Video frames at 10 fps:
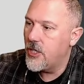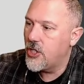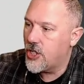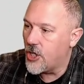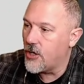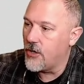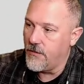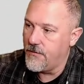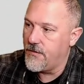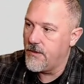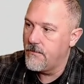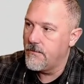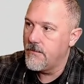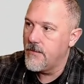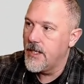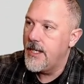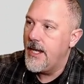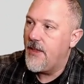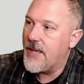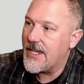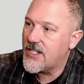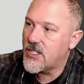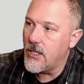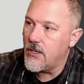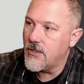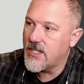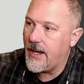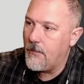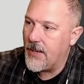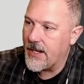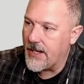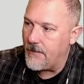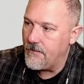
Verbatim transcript: curve. That's the long time pickup.